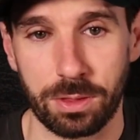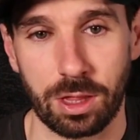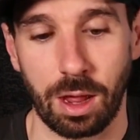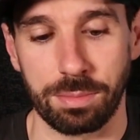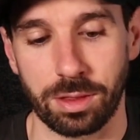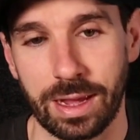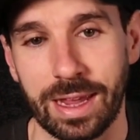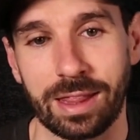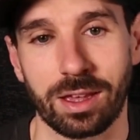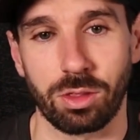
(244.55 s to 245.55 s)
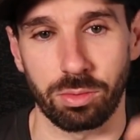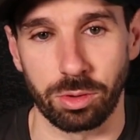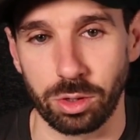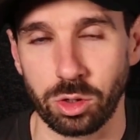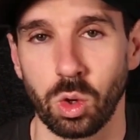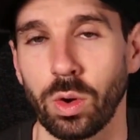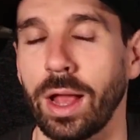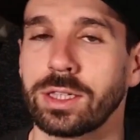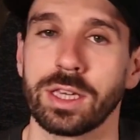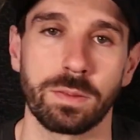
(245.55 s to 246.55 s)
times that they're getting through the door and
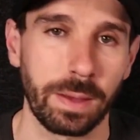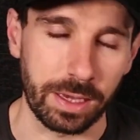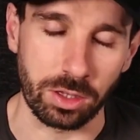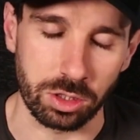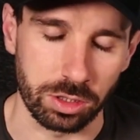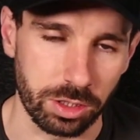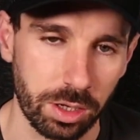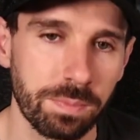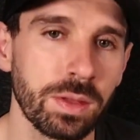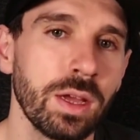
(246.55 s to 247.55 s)
actually speaking to you.